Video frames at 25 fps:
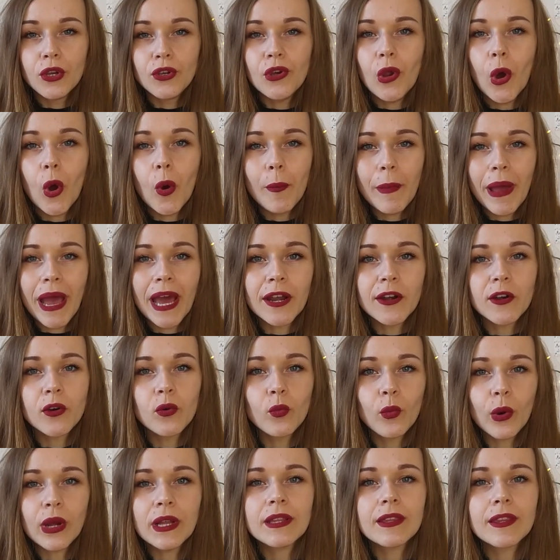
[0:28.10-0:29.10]
No matter
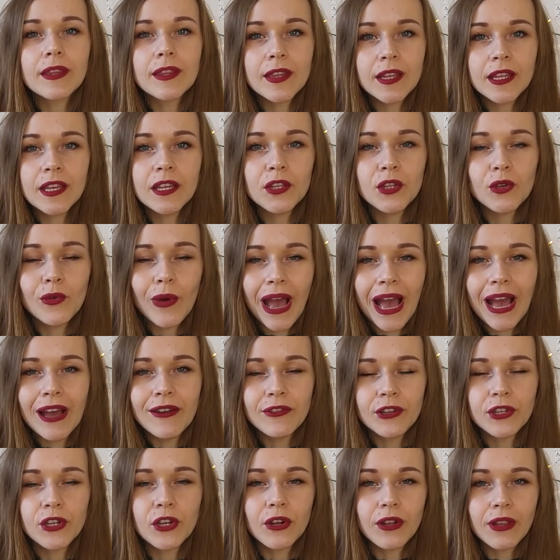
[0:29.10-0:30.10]
what thing you
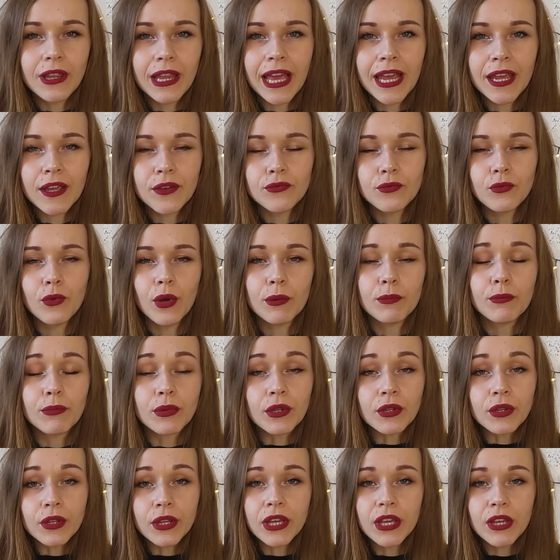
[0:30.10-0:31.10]
have in your life, what
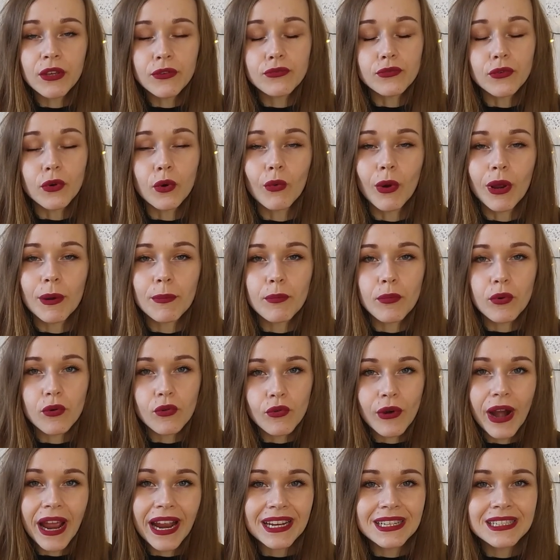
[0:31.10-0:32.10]
belief or what
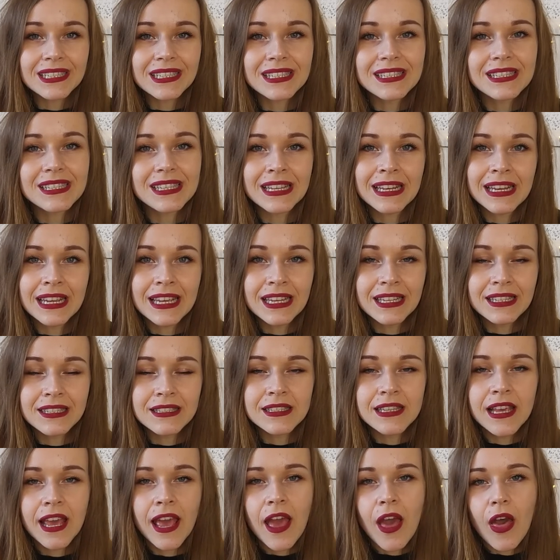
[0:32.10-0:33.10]
practice it
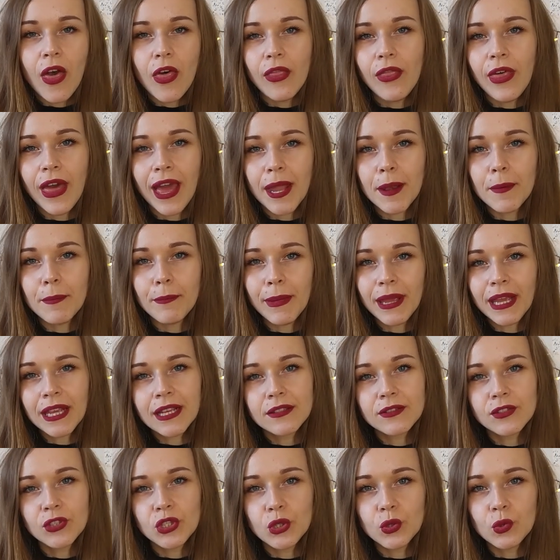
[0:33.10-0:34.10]
is that
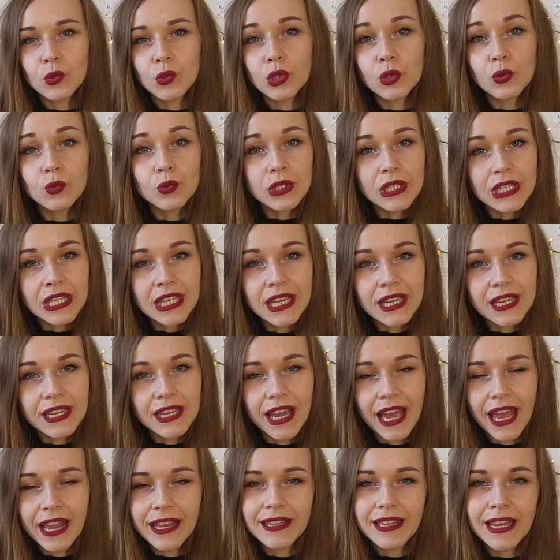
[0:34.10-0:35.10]
makes you
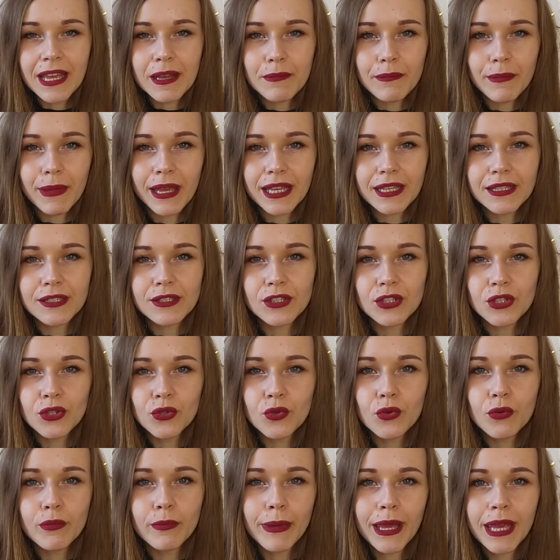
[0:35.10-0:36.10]
unique and that makes
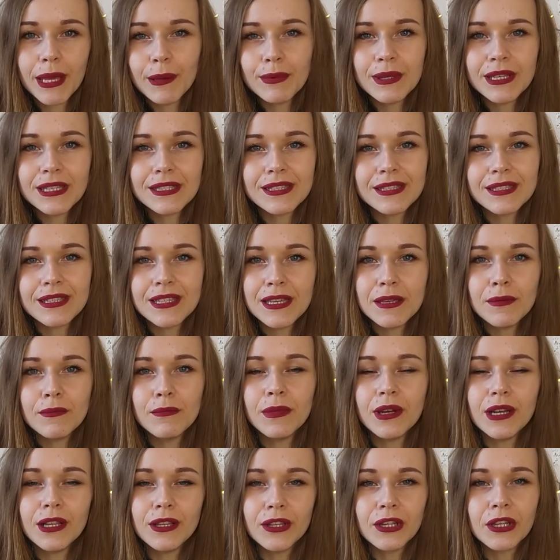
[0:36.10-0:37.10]
you maybe
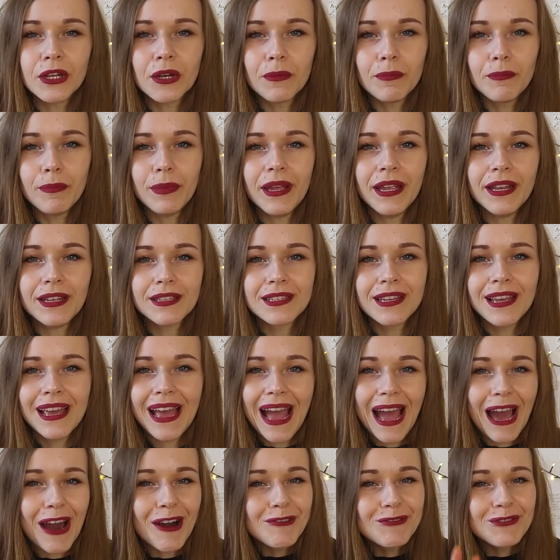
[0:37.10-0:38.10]
seem a little bit
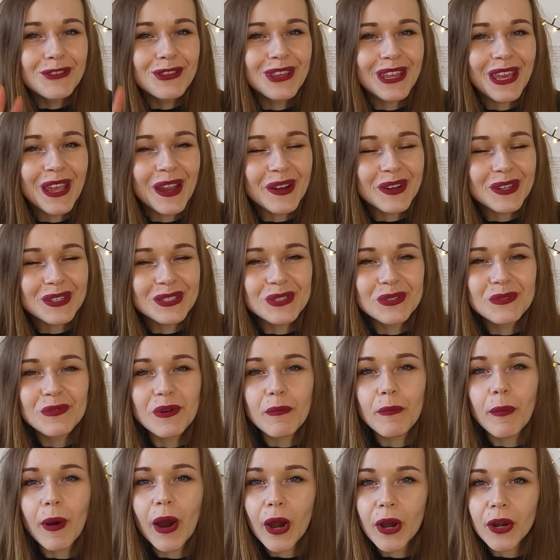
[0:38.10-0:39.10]
out there to
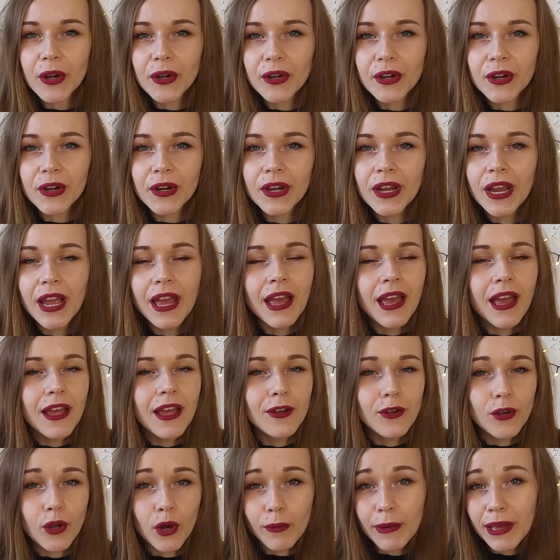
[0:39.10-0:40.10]
a partner,
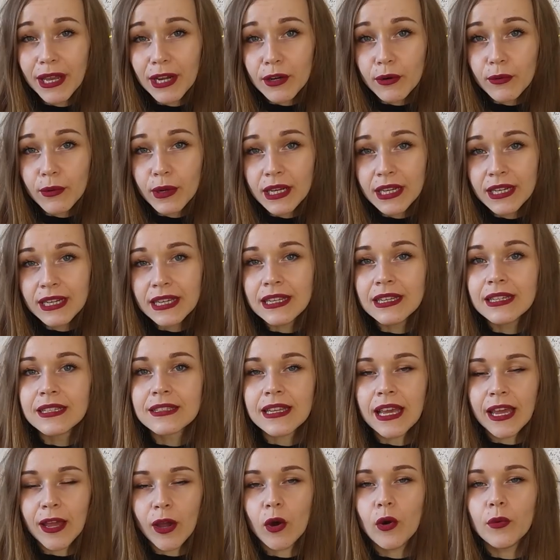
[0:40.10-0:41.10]
no matter what it is,
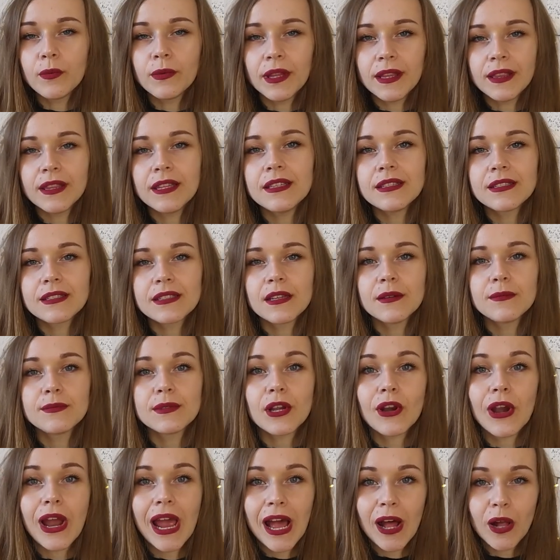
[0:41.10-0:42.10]
I hope that these tips
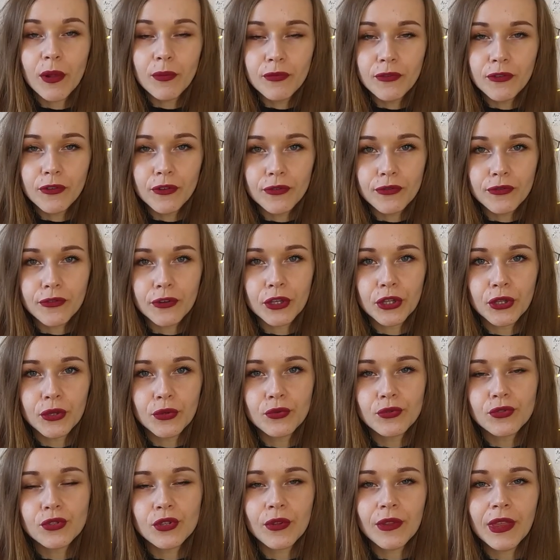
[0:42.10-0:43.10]
are helpful for
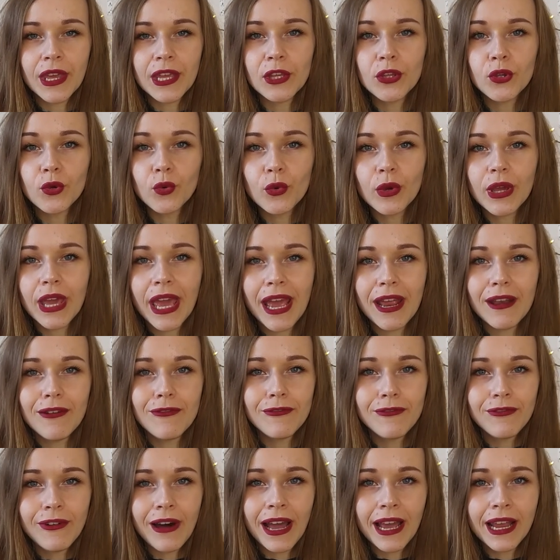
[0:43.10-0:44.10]
you so that you can
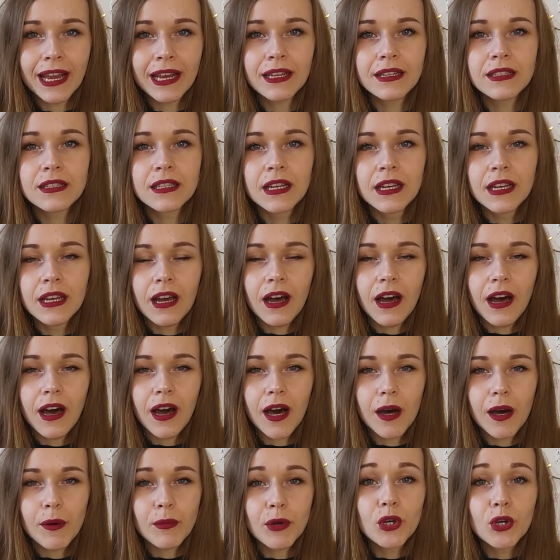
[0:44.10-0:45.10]
find
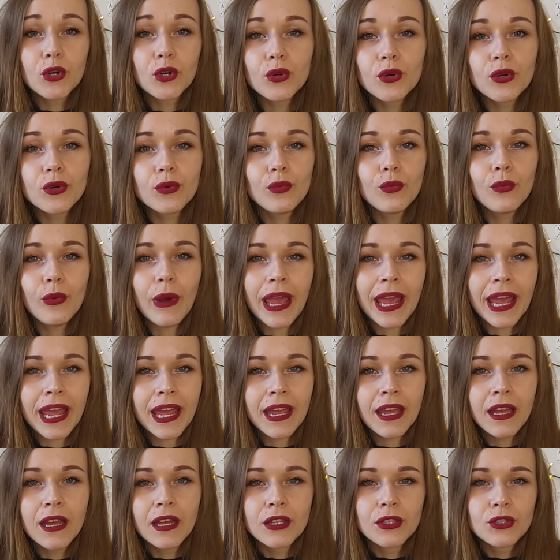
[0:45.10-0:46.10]
a good
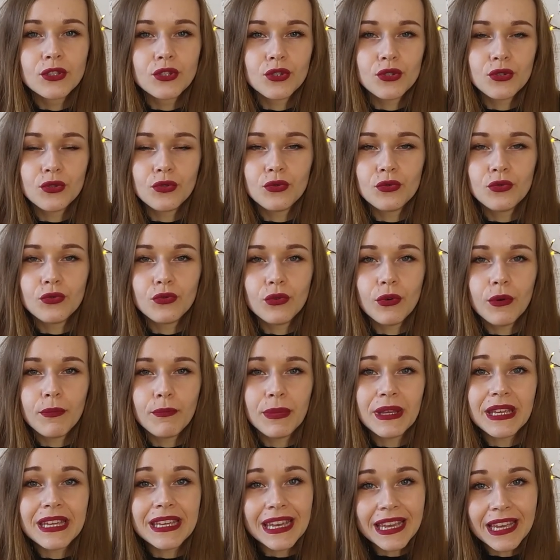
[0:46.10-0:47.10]
way to
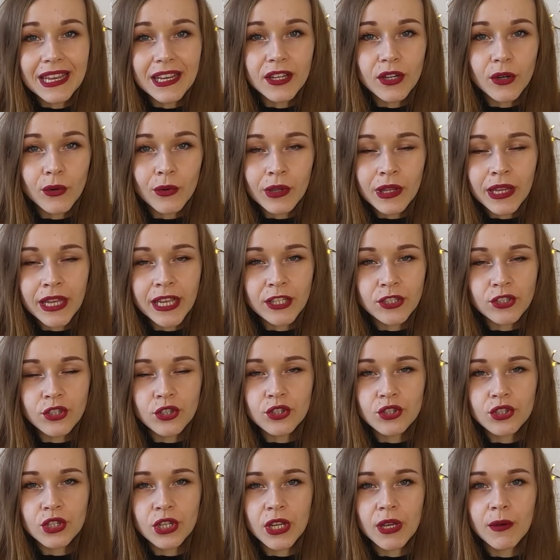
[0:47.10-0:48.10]
begin a
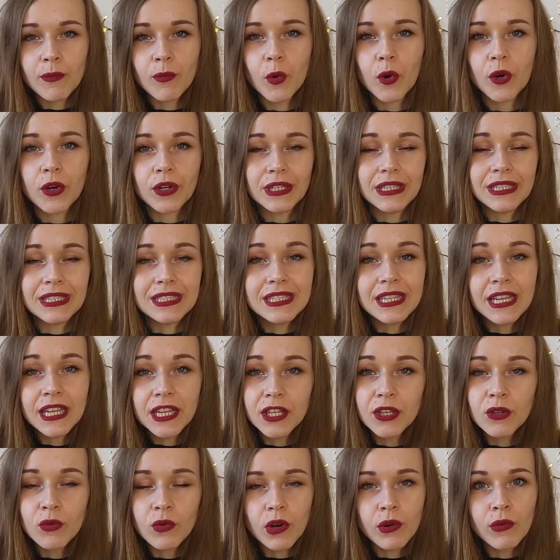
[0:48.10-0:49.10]
relationship or
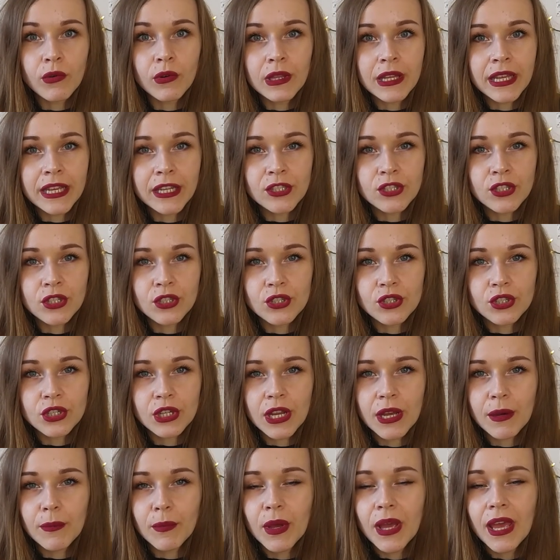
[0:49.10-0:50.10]
continue a
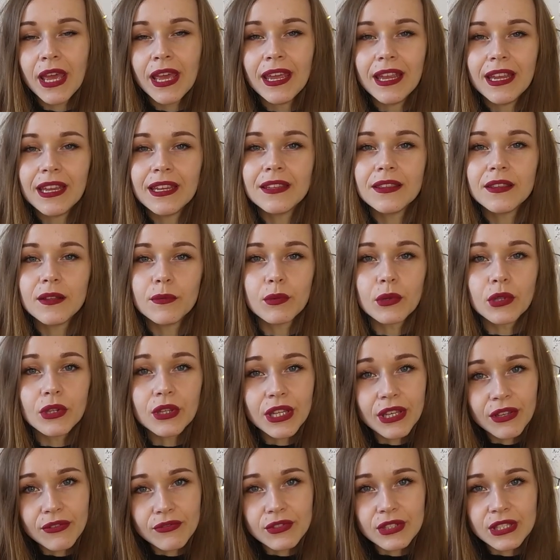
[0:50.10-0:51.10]
relationship in the
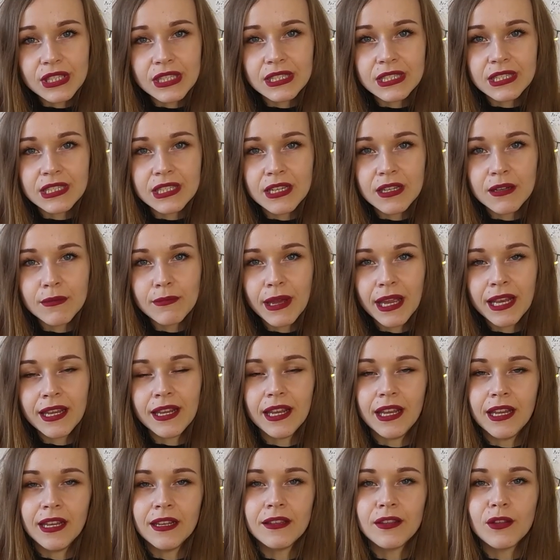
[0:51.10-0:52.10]
belief system
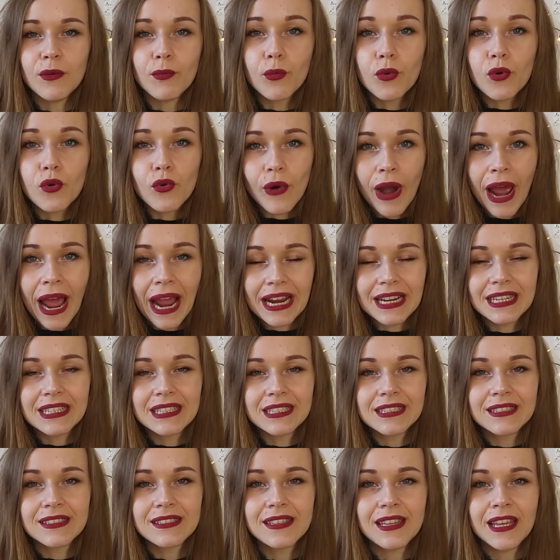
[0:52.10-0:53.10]
and in the
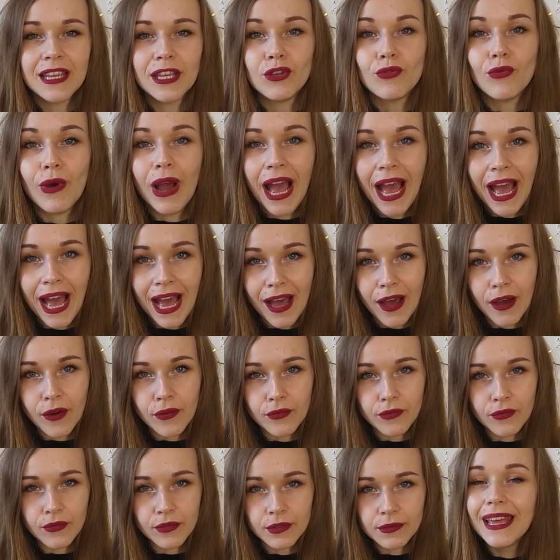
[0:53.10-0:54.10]
practice that you
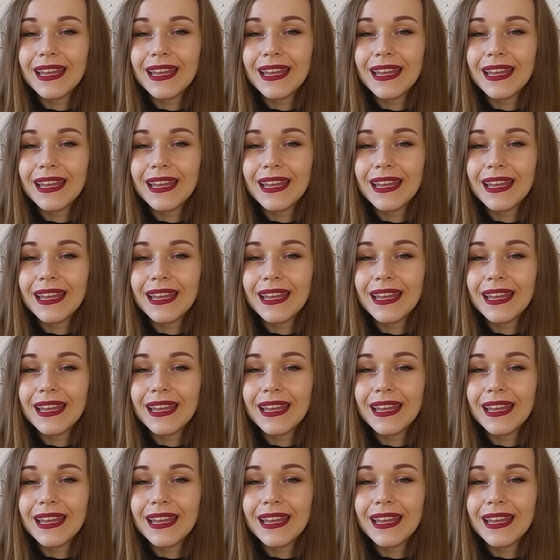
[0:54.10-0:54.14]
have.